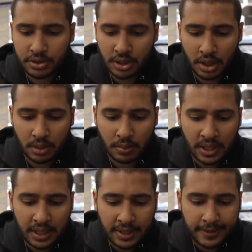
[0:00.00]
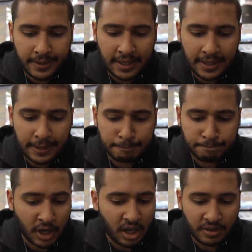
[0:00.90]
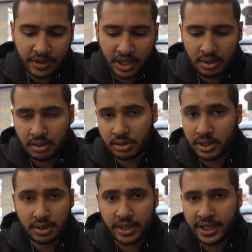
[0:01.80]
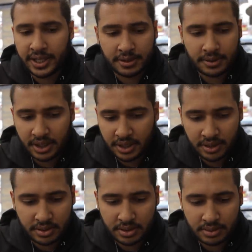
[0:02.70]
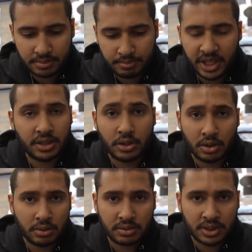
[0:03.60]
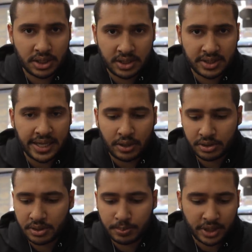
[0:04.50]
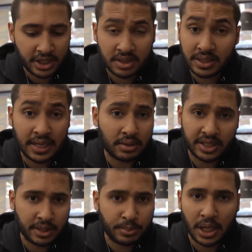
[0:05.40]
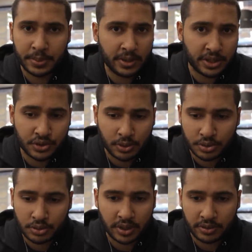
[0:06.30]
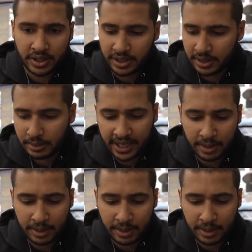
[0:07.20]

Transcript: So um, coffee, on the other hand, it's mainly grown in the south, but it's now getting popularized all throughout India.